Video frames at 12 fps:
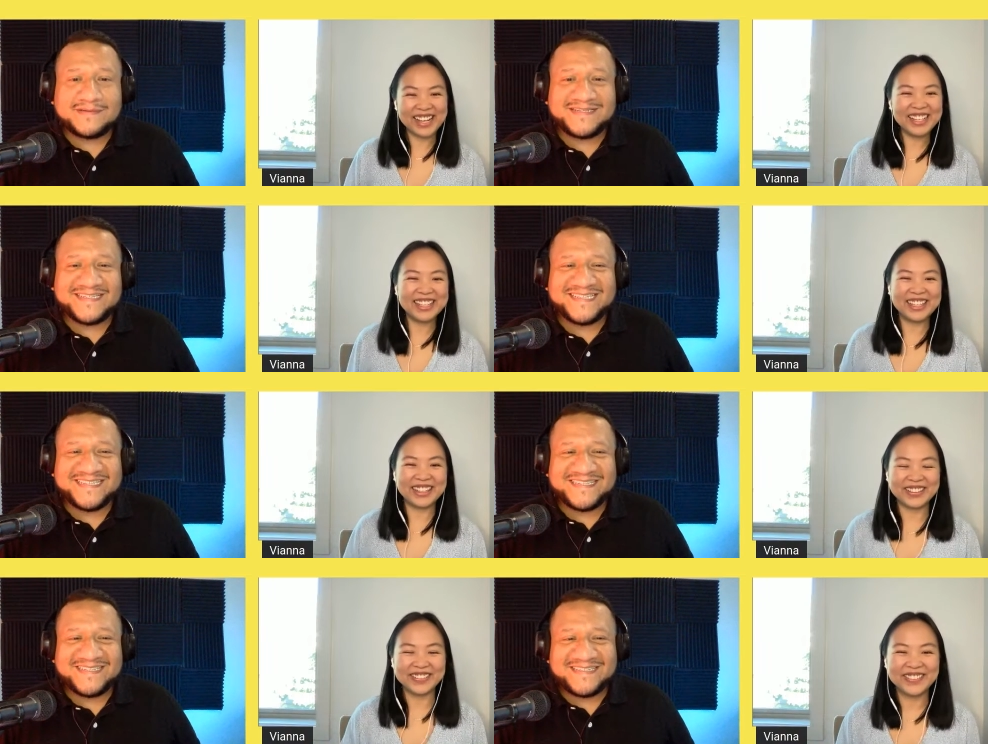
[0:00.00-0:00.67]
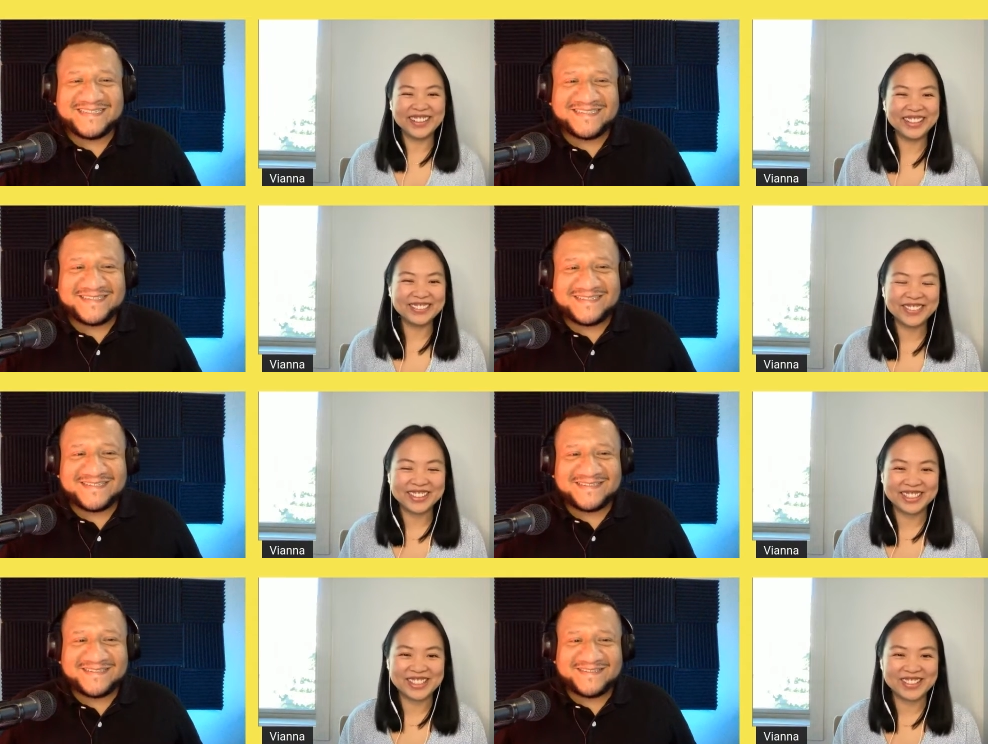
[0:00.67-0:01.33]
Speaker 1: thank you. Well,
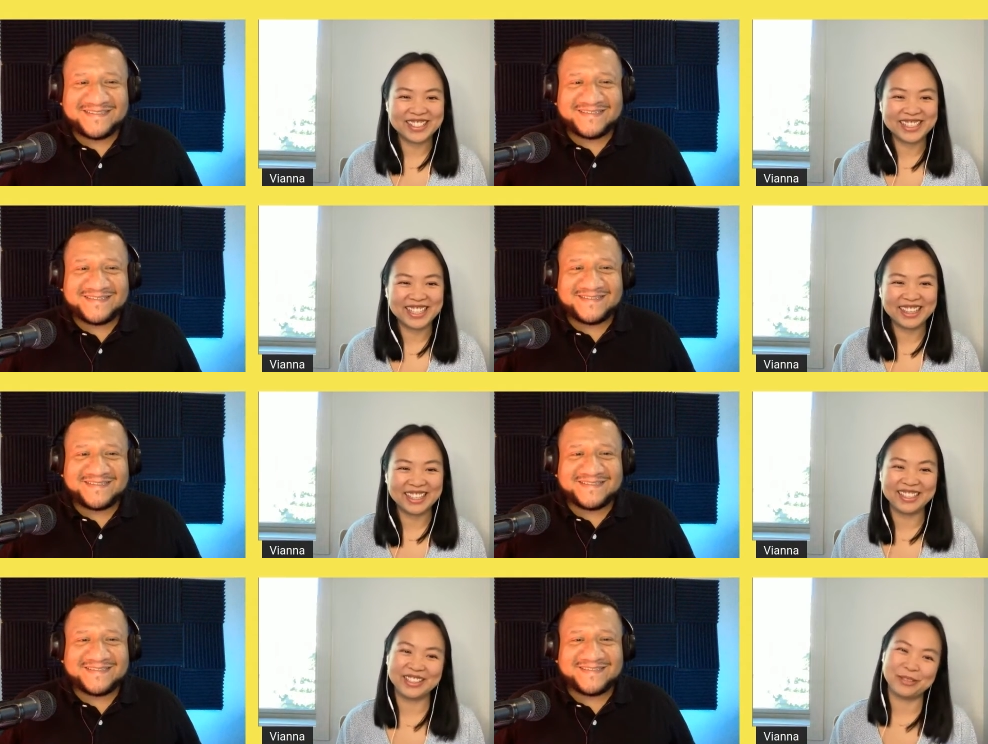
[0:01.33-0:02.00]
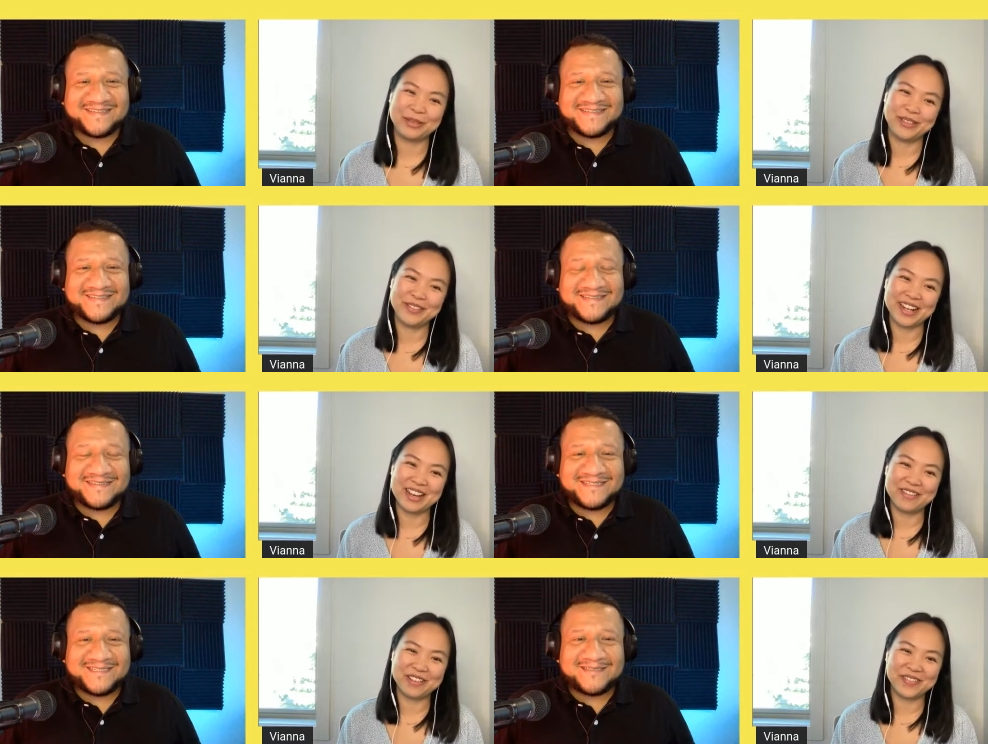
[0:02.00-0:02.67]
first, I want to say thank you so much for
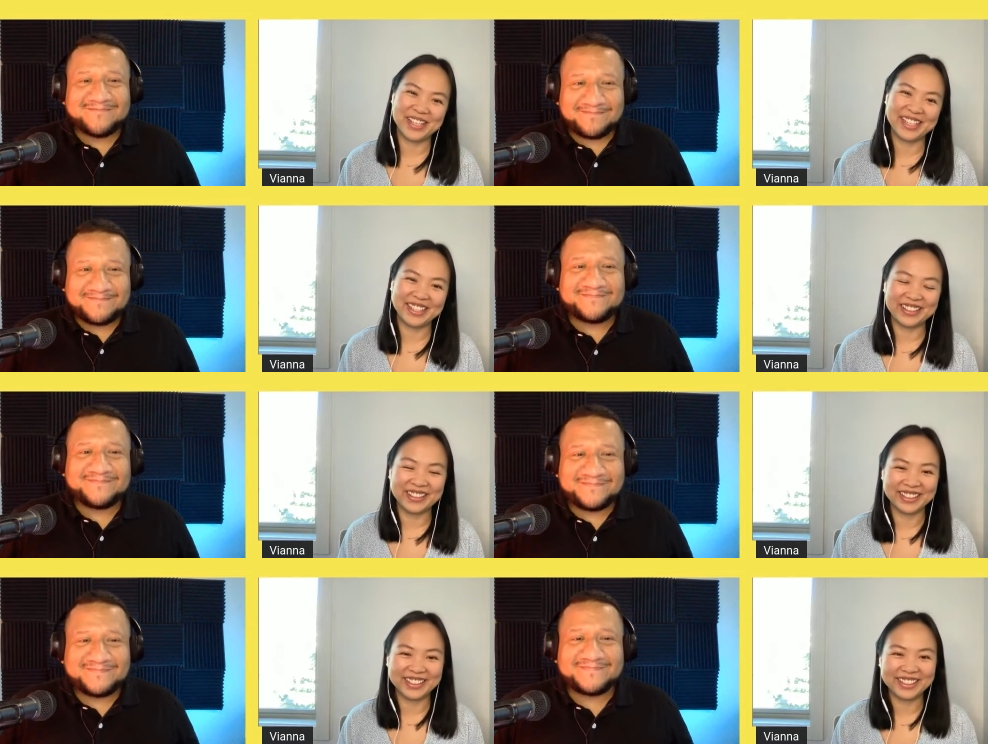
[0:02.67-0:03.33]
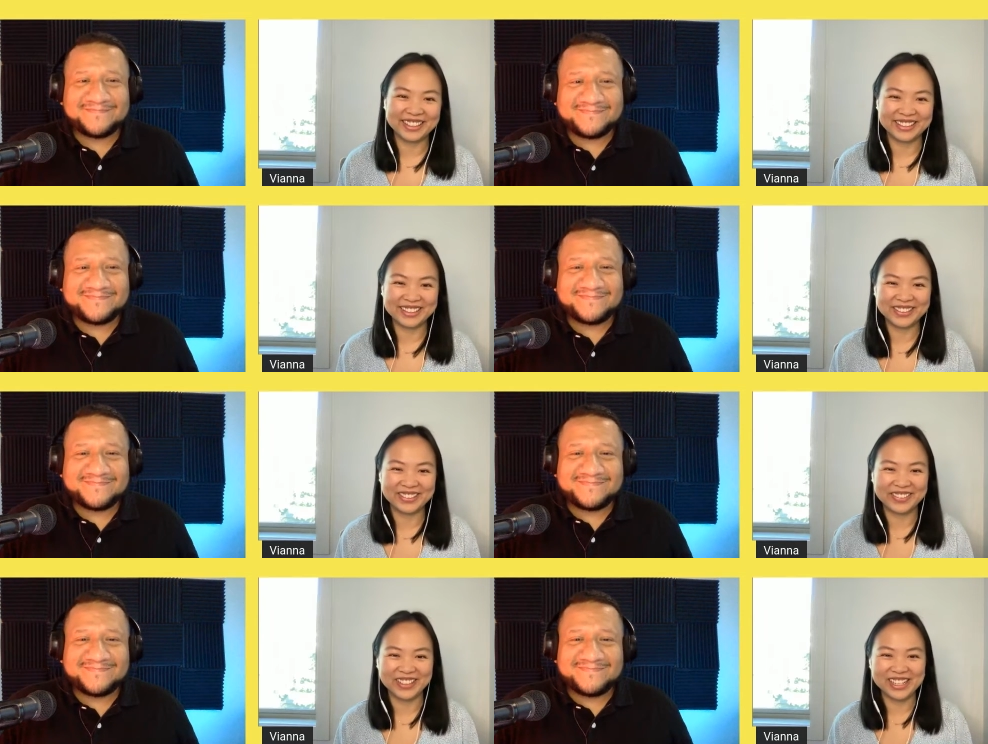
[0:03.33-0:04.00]
having me here. It's
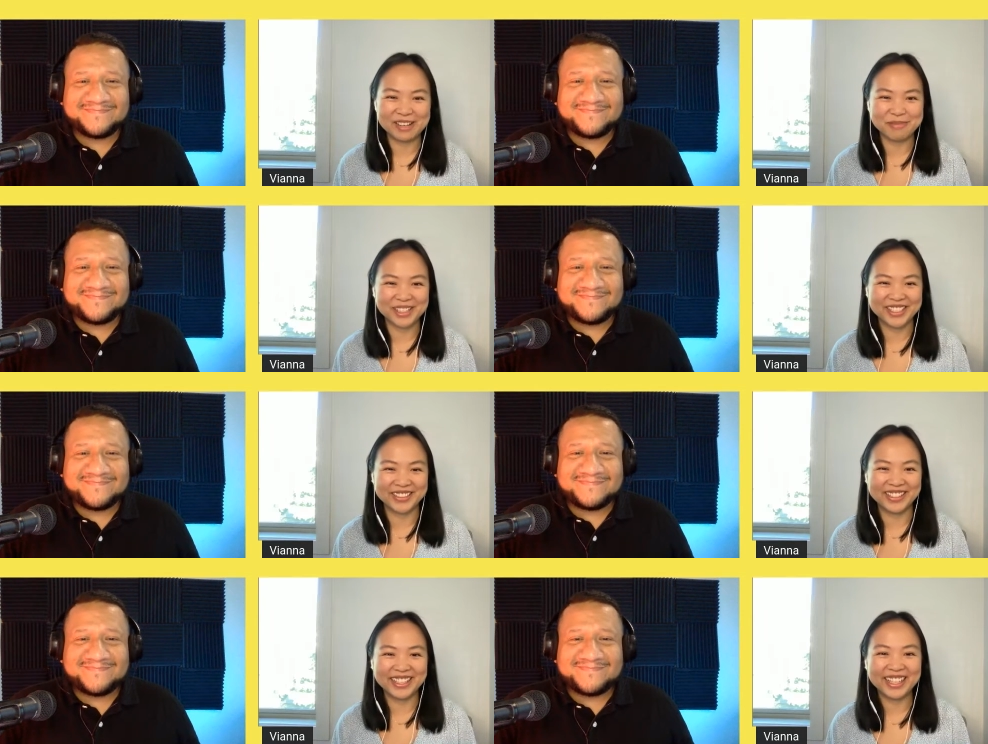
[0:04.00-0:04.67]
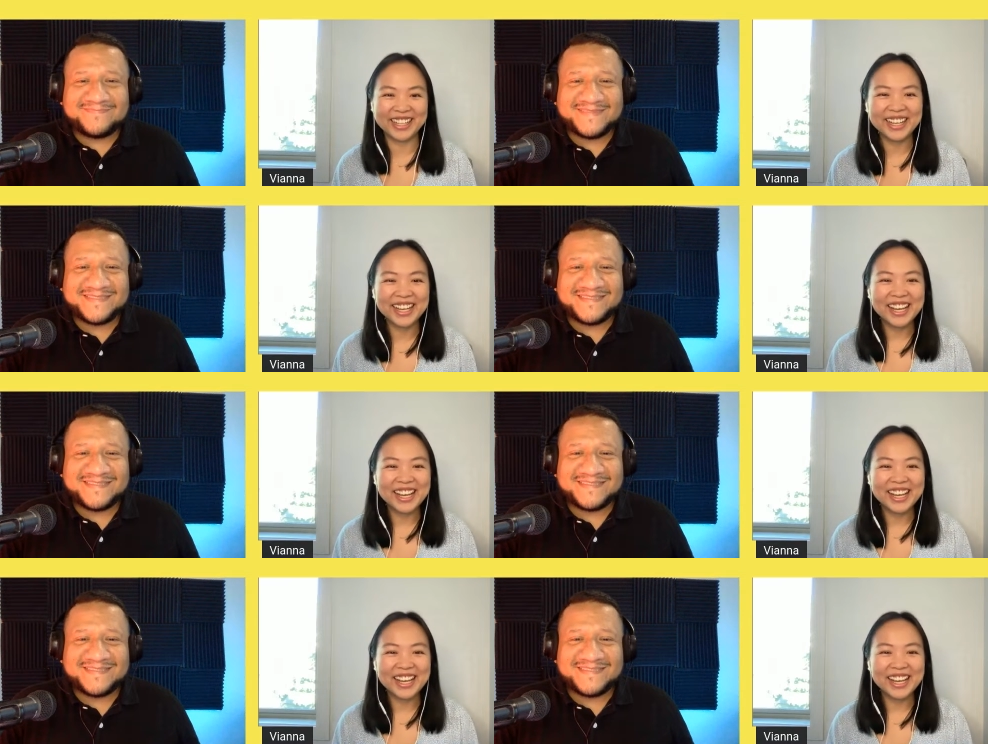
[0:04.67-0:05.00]
great opportunity.